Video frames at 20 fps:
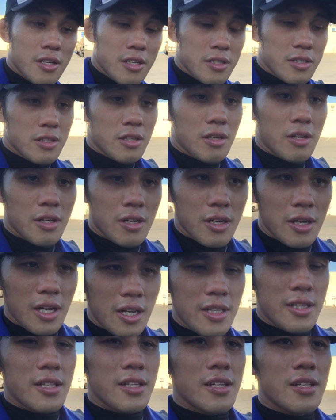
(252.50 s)
So I
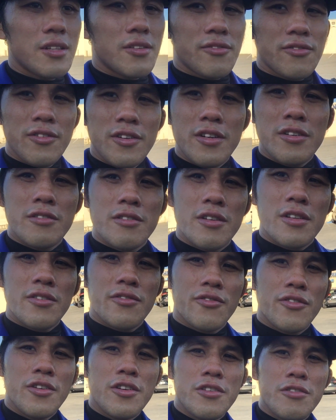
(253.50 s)
think in the first
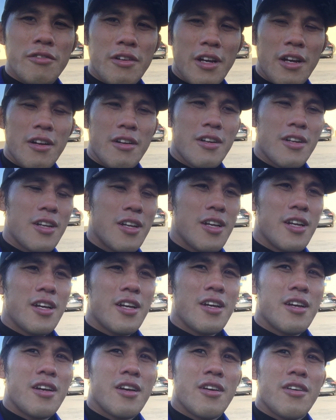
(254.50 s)
round,
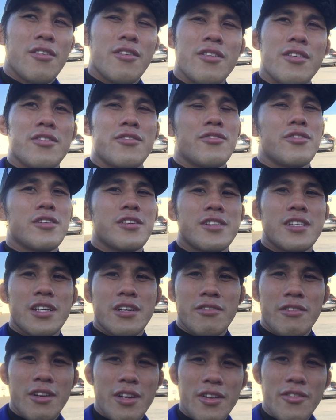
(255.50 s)
or the second
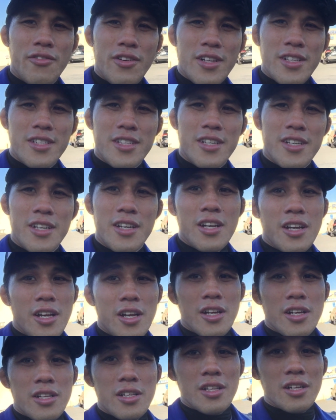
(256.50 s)
round, he fights the
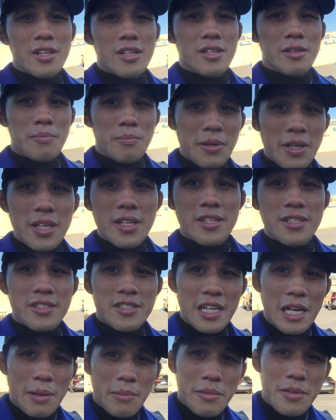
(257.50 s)
big
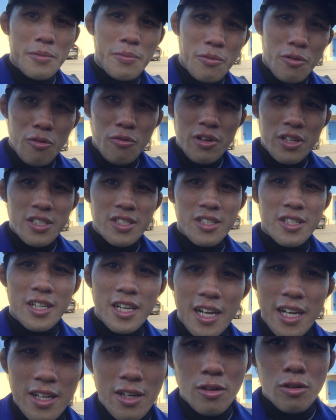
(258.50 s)
Japanese pro wrestler
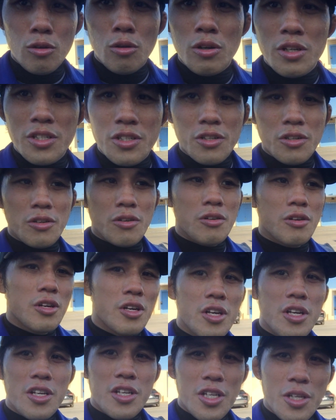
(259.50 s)
guy, Koichiro
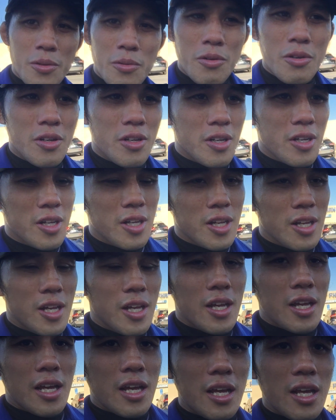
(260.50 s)
Kimura,
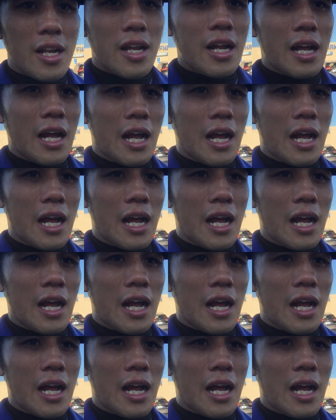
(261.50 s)
and